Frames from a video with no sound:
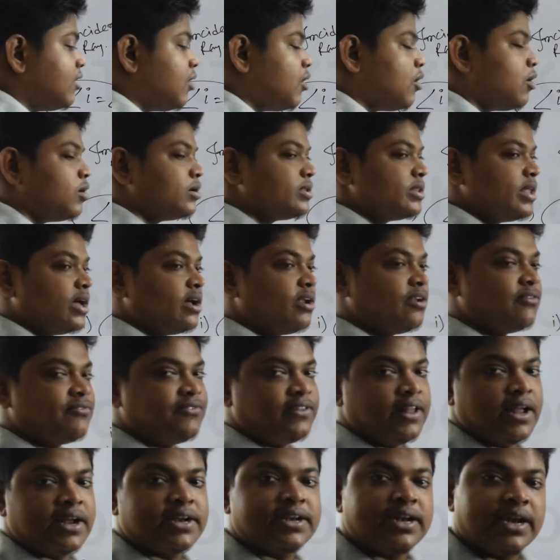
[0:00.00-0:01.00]
or the
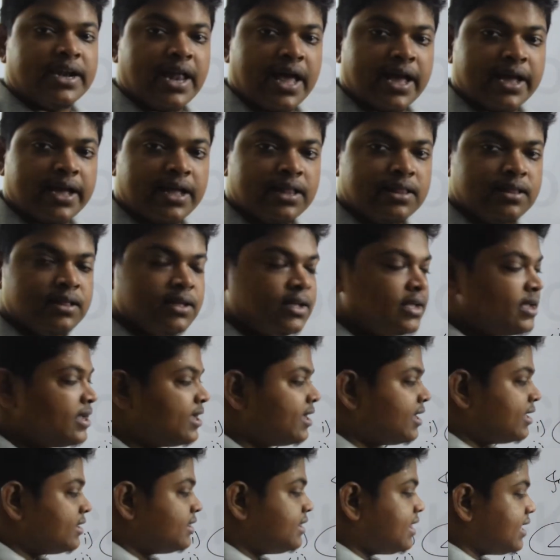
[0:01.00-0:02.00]
reflected angle.
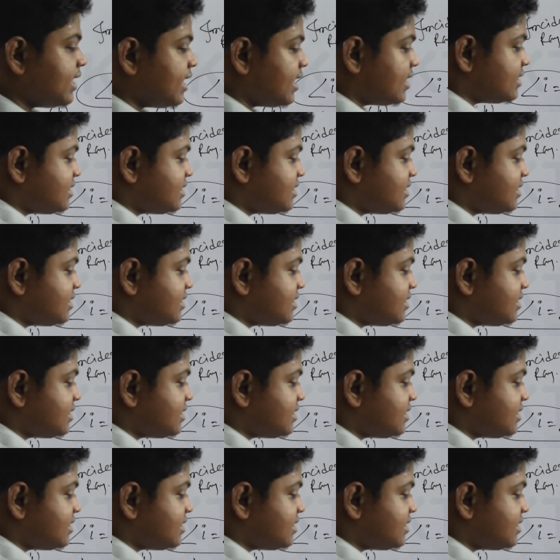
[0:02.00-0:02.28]
They are